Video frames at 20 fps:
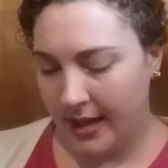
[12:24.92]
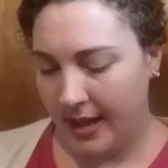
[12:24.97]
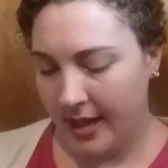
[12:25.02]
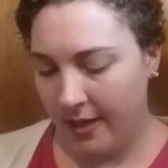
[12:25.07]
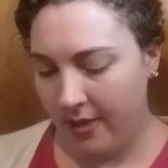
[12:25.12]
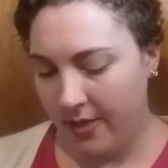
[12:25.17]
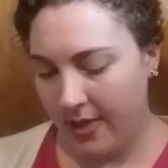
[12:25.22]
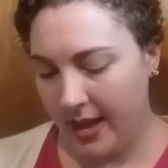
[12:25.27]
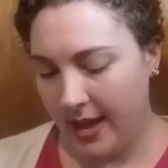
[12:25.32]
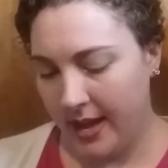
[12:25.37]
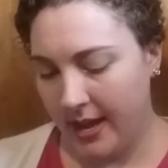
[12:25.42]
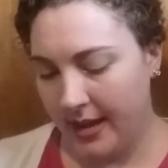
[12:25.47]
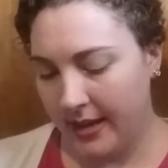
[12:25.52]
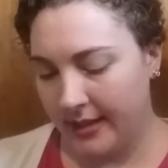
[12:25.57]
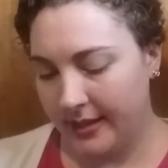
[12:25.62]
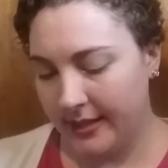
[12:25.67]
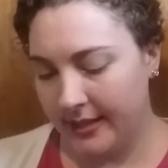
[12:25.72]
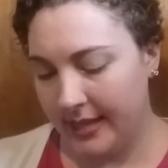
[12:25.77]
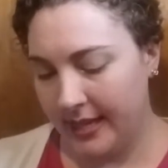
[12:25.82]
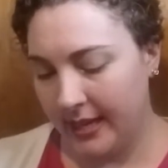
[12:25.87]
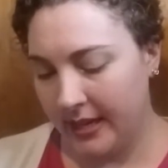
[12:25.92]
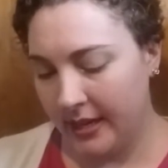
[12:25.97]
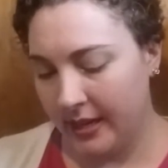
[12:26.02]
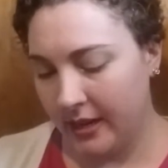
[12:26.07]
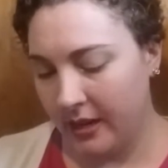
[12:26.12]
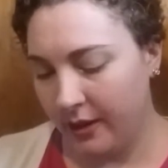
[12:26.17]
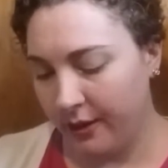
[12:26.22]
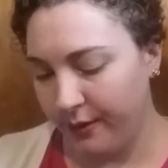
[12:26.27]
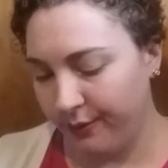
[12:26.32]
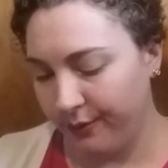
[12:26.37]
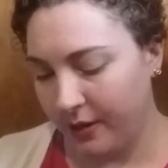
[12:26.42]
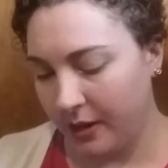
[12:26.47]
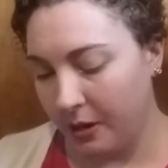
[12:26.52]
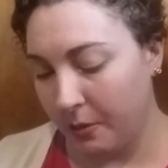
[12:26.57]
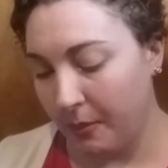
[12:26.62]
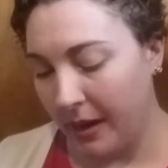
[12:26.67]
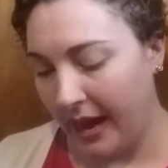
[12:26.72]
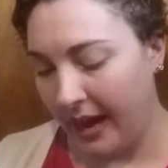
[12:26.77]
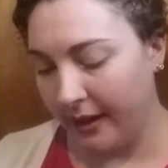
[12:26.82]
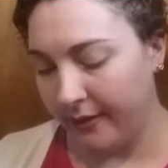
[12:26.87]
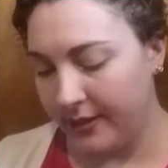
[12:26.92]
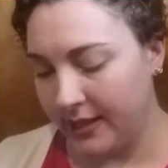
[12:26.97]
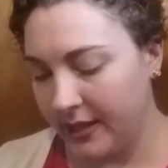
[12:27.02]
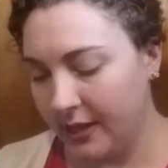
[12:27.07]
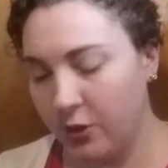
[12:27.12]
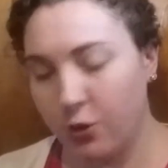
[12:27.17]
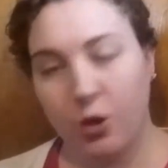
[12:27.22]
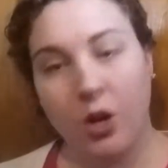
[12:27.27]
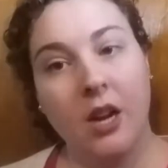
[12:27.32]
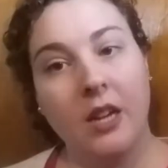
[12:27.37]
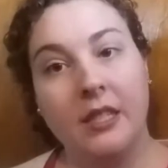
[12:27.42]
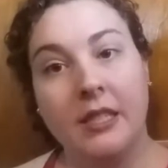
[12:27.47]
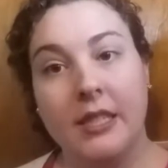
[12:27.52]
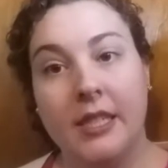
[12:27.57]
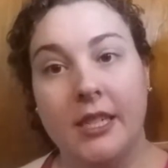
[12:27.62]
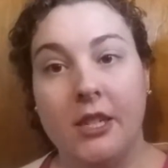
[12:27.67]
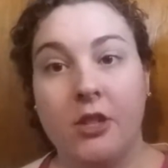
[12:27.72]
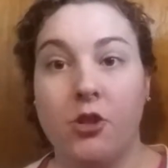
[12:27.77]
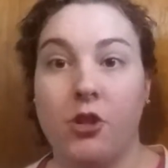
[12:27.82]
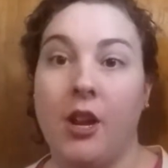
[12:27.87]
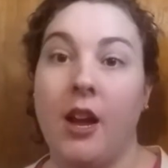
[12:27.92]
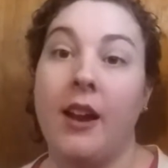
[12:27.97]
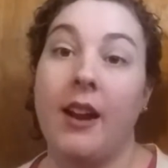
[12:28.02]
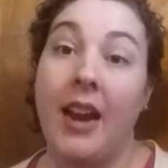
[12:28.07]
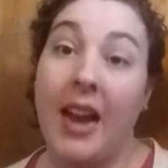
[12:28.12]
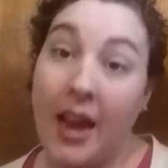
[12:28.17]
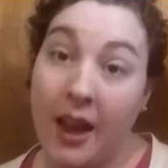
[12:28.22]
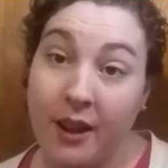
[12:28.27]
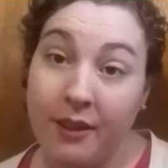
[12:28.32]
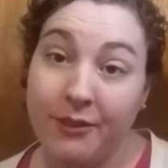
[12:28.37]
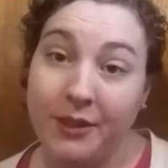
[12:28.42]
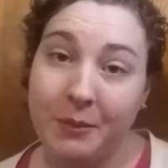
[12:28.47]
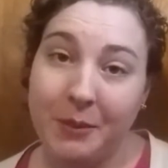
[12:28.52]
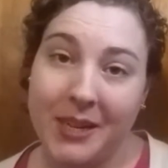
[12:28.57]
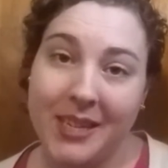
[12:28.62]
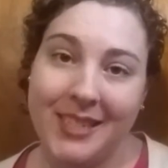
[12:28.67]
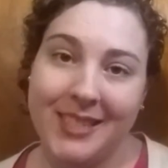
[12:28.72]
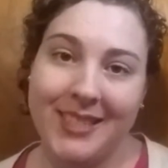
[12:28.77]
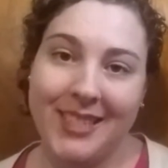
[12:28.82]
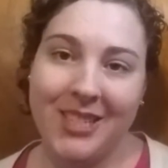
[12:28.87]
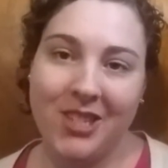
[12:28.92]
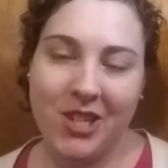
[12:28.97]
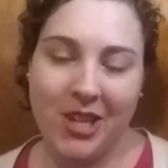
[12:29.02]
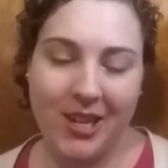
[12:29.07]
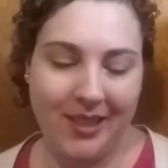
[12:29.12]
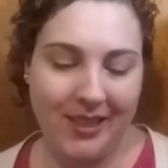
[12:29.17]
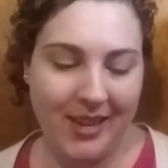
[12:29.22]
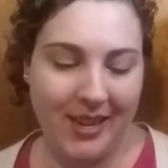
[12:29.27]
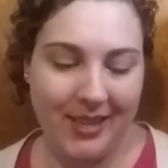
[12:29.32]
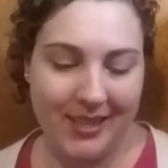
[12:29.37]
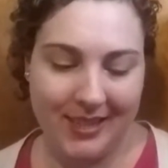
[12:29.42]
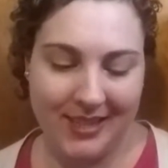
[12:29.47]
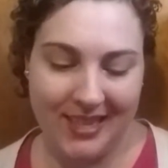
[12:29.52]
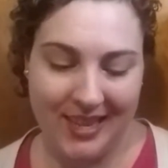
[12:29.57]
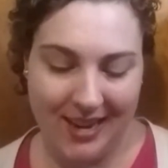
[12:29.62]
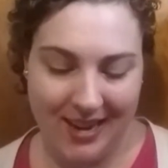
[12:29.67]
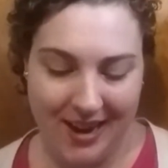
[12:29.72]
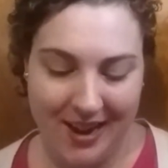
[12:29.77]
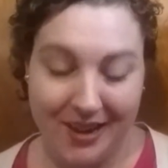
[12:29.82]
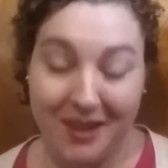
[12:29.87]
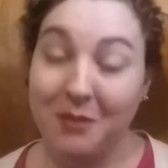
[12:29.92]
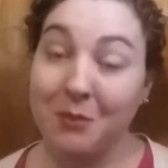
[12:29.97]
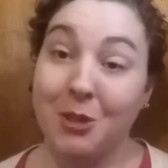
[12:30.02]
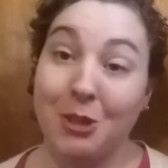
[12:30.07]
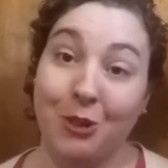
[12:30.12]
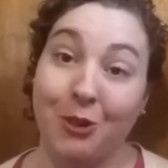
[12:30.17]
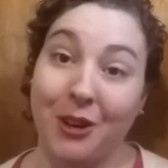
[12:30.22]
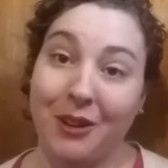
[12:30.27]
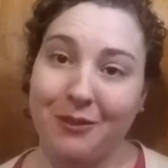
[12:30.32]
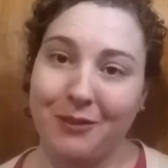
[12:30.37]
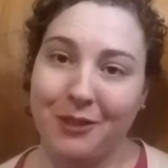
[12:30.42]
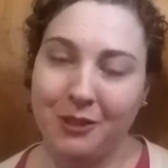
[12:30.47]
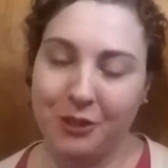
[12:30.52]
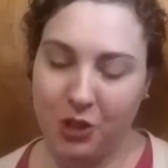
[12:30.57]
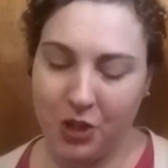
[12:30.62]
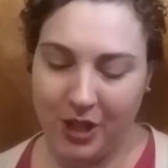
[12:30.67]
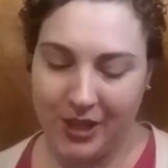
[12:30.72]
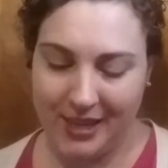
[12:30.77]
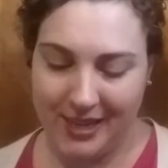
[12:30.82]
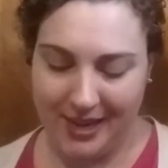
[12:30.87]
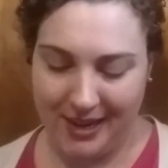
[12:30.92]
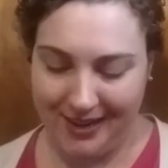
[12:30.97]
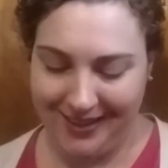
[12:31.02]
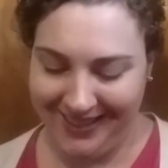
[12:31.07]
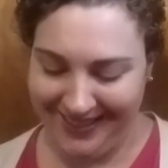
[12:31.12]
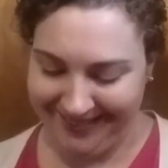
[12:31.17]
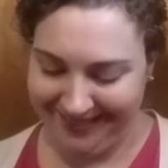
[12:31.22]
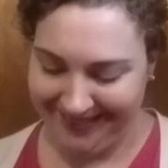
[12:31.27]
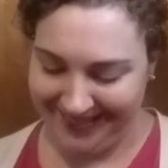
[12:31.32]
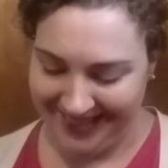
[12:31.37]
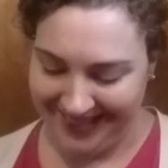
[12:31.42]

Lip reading: And then Dina from Half Stitch Cross Stitch got everybody stitching this, and I am so grateful she did.